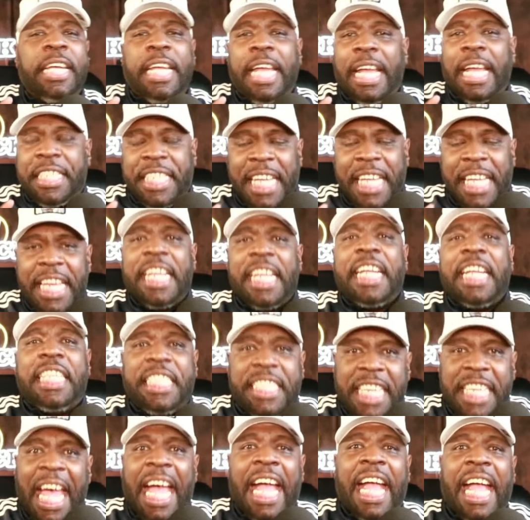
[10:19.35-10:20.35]
At the end of the
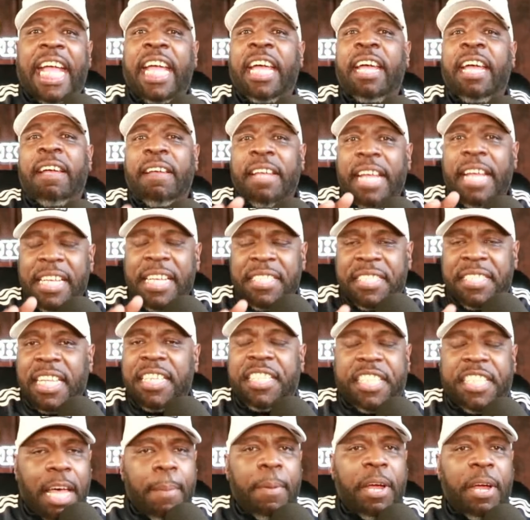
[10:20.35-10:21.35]
day, it's the
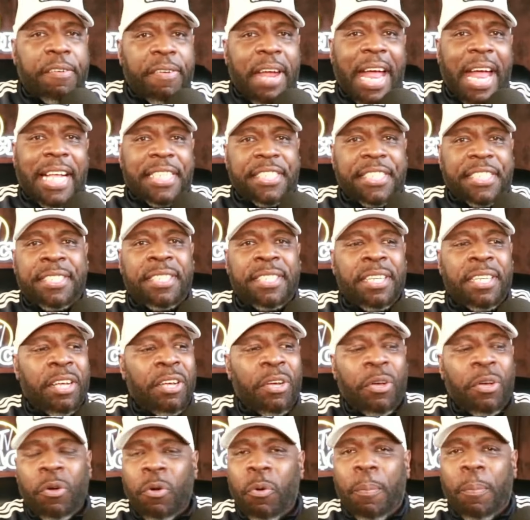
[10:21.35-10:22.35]
Democrats
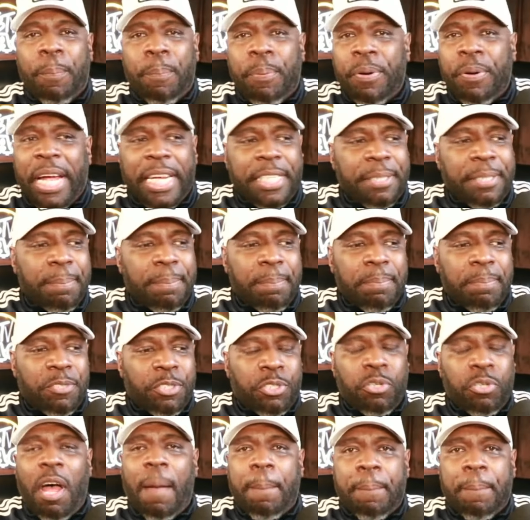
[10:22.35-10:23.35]
who put
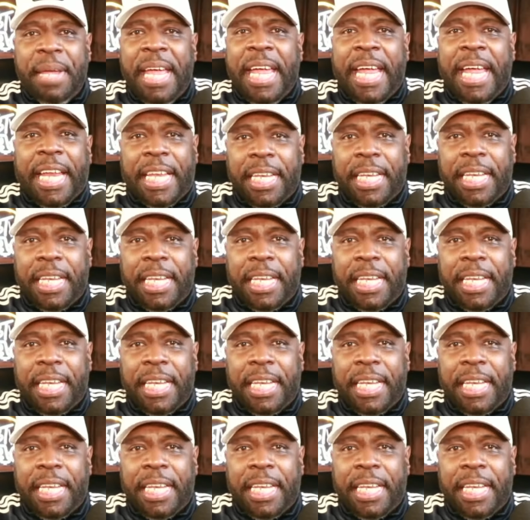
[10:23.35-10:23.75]
Trump in.